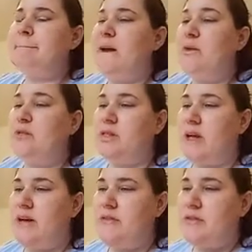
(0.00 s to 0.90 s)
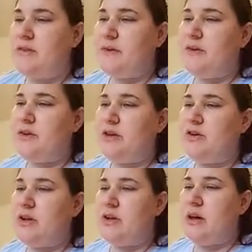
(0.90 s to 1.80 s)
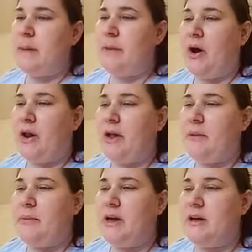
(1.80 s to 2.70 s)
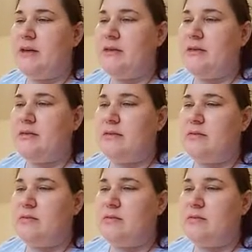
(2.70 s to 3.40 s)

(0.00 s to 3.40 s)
don't love this foundation. I bought it because